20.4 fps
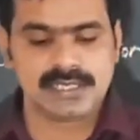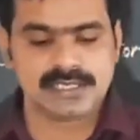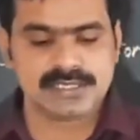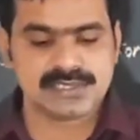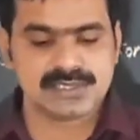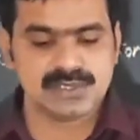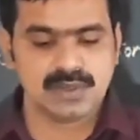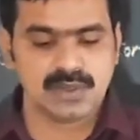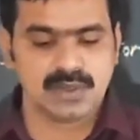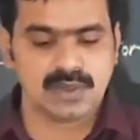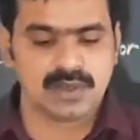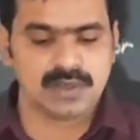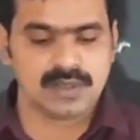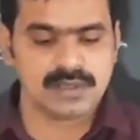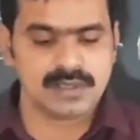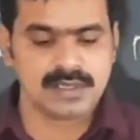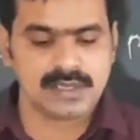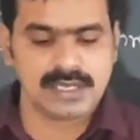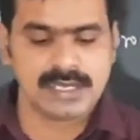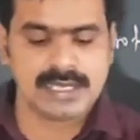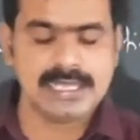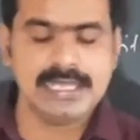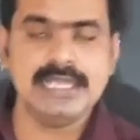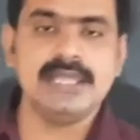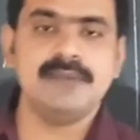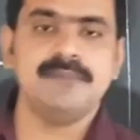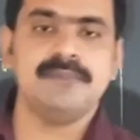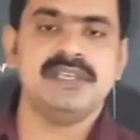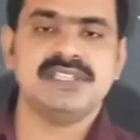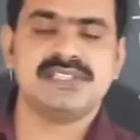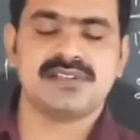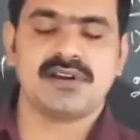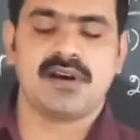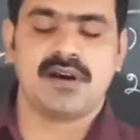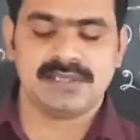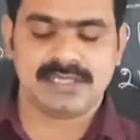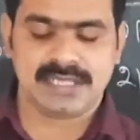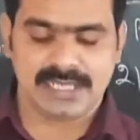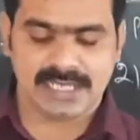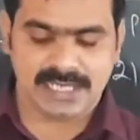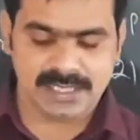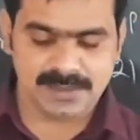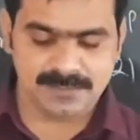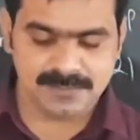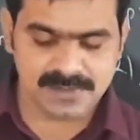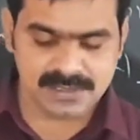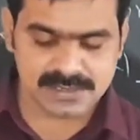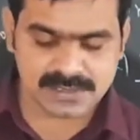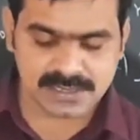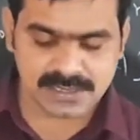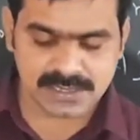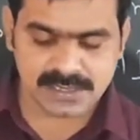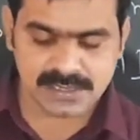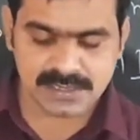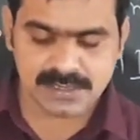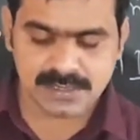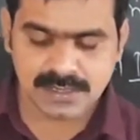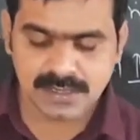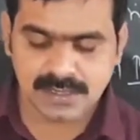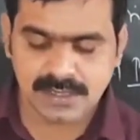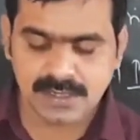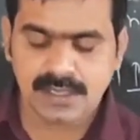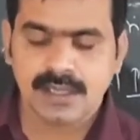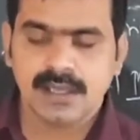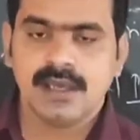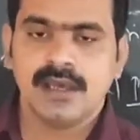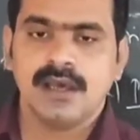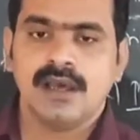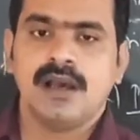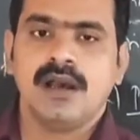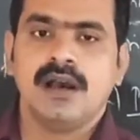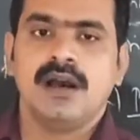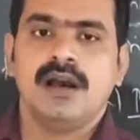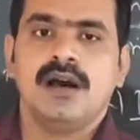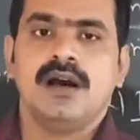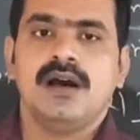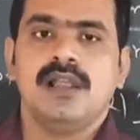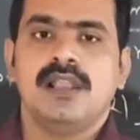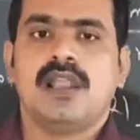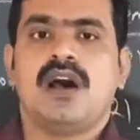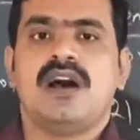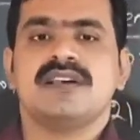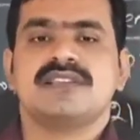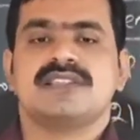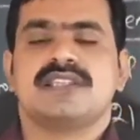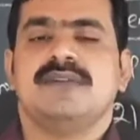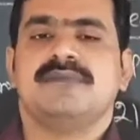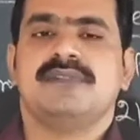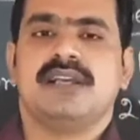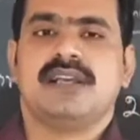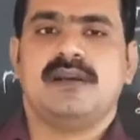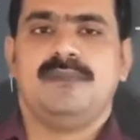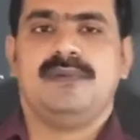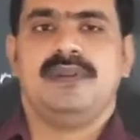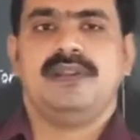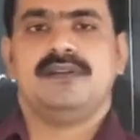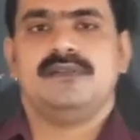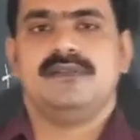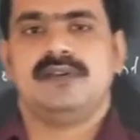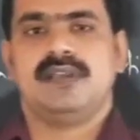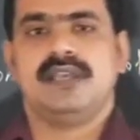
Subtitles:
no limit on the liability loss of the company.